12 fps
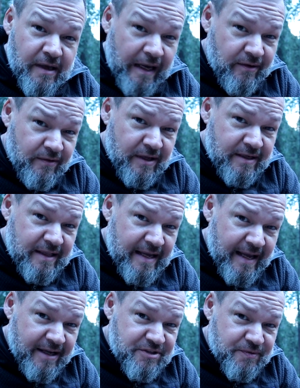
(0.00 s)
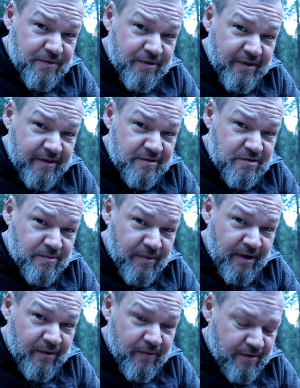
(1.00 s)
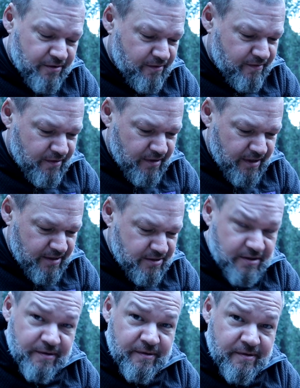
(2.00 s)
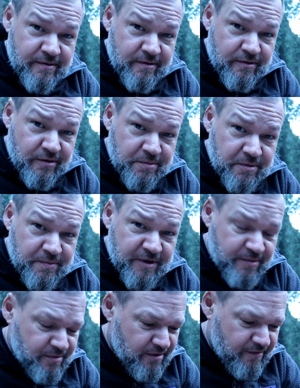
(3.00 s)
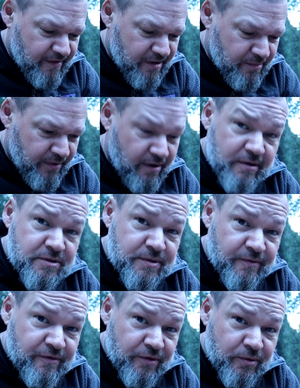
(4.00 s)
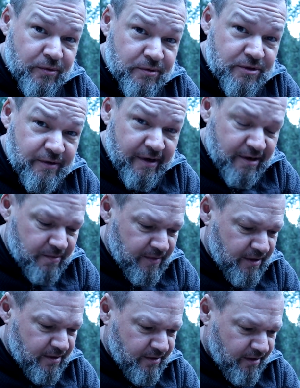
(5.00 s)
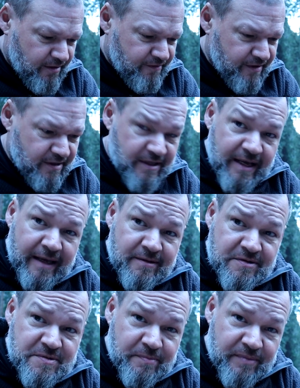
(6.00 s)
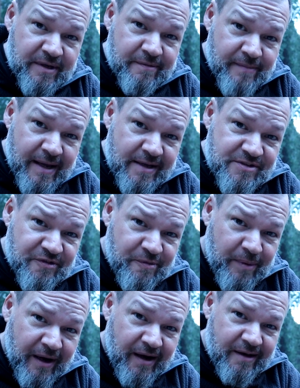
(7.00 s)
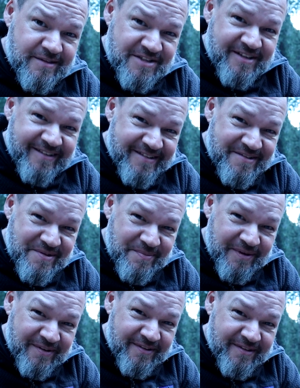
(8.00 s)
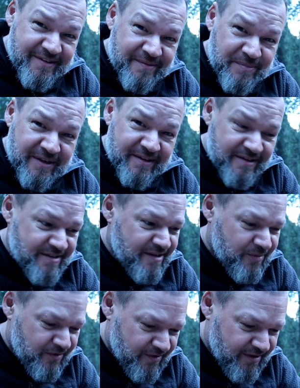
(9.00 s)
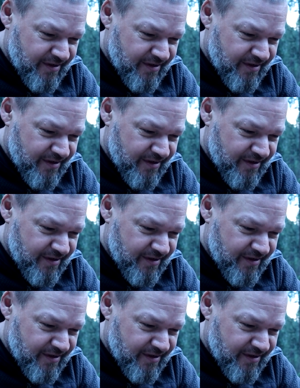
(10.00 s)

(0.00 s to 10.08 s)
I don't like to ask for things, but I went over and asked a group of people if I could borrow some fuel so I could make coffee, and they had this big massive pot sitting in the middle of the picnic table.